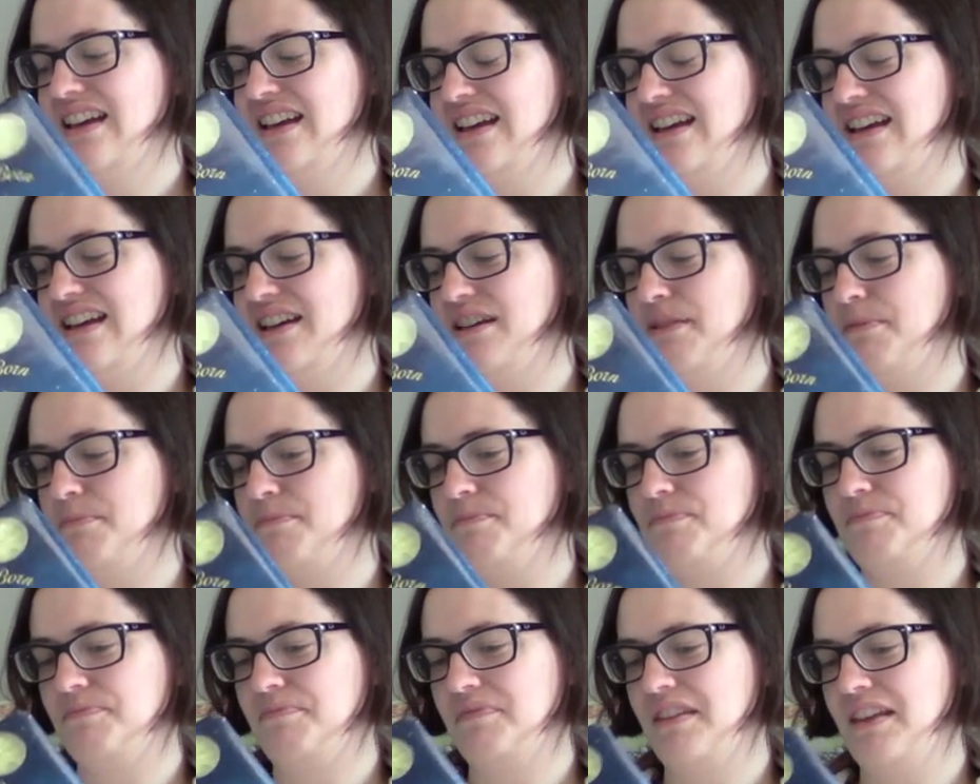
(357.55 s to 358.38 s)

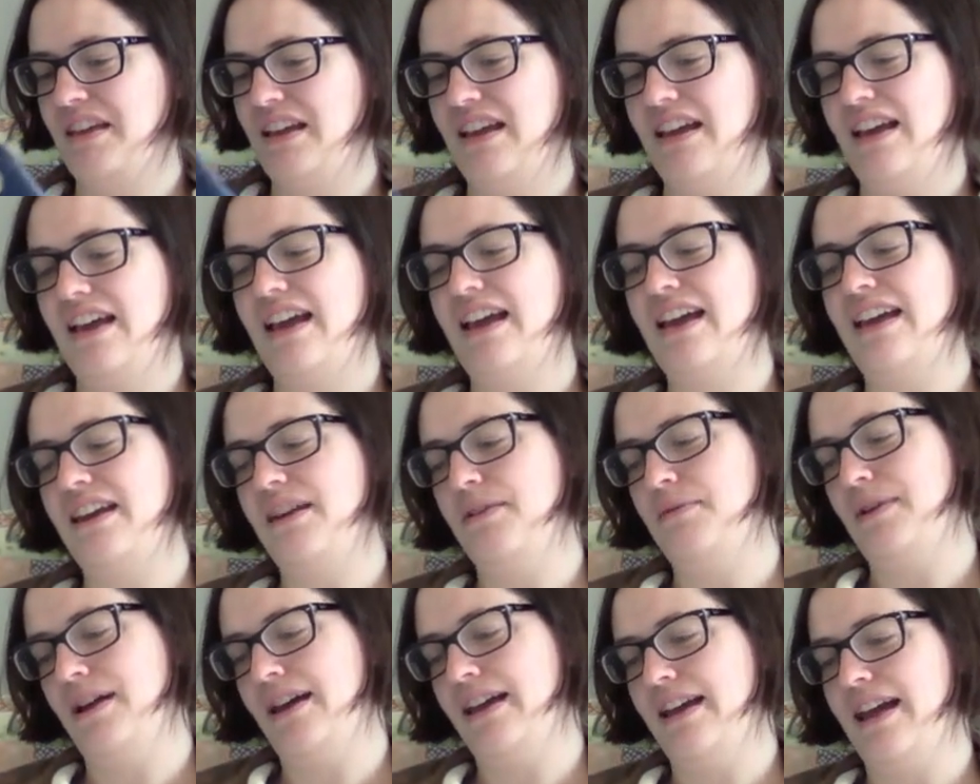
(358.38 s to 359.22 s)

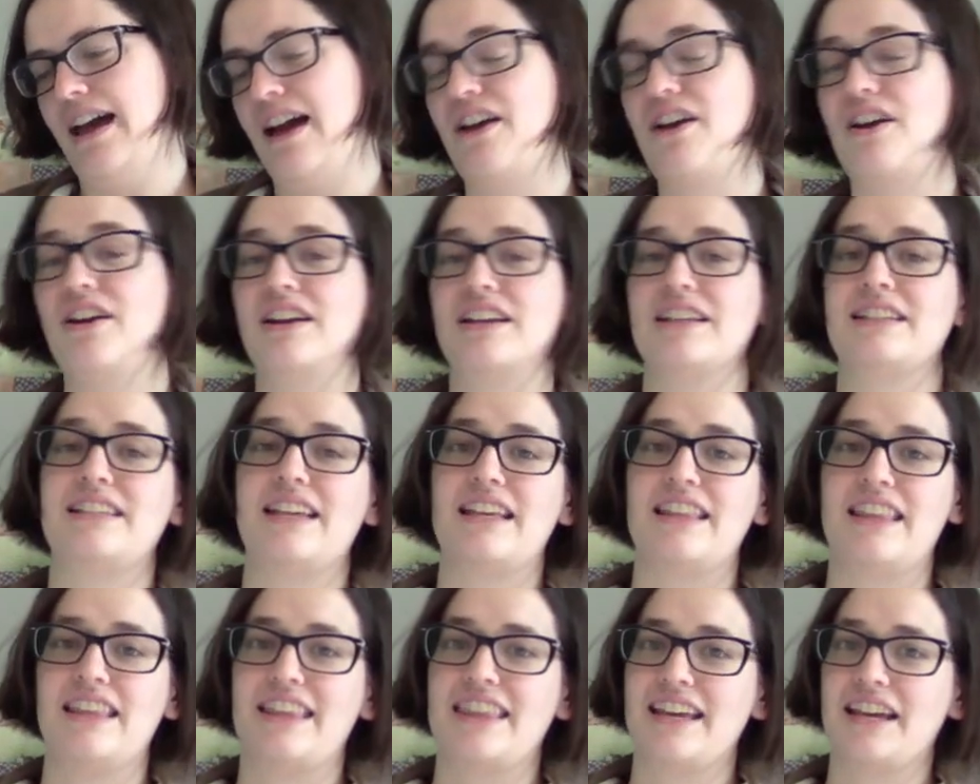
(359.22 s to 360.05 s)
Anyway, I already
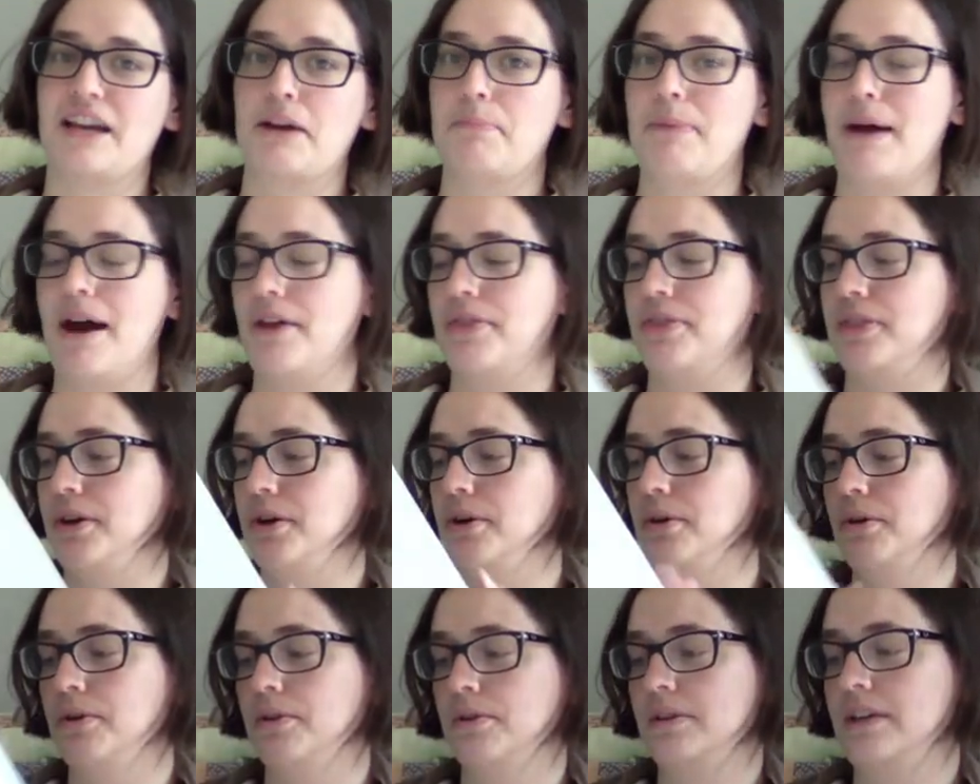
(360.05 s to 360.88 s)
said the thing about the
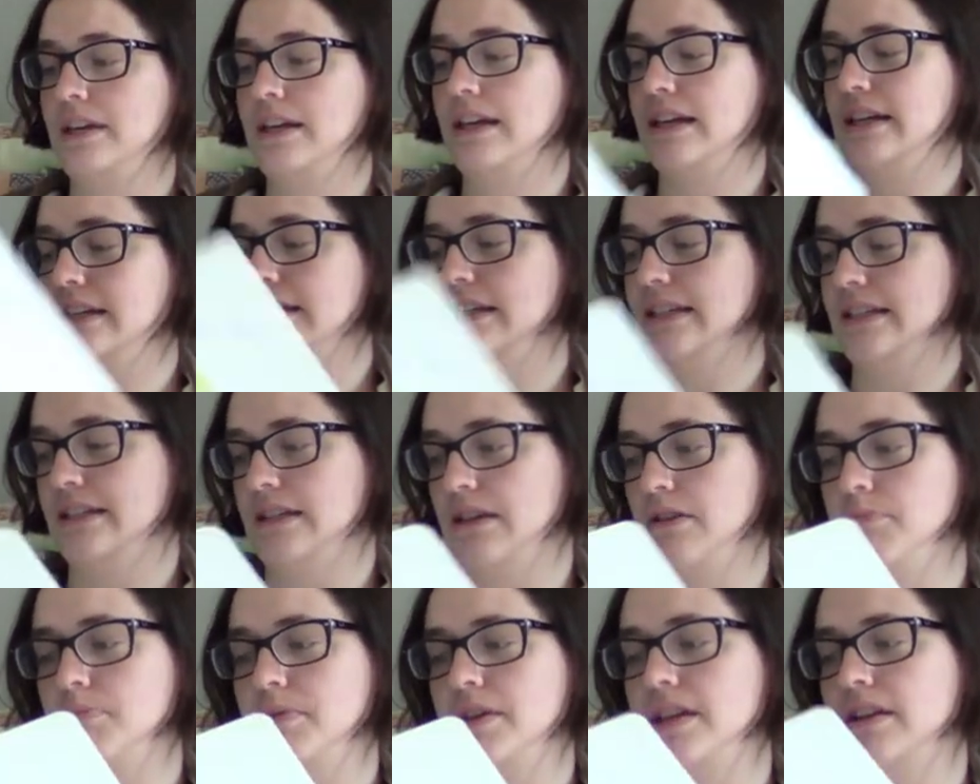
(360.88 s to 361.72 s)
whole
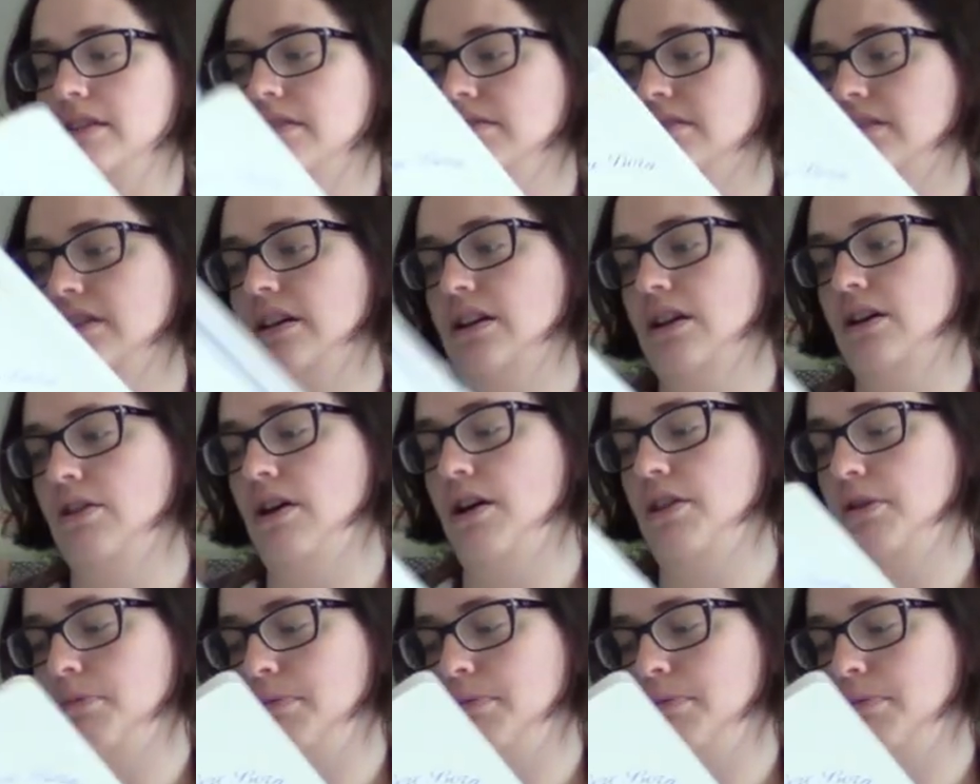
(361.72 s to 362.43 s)
egotism and, you know, other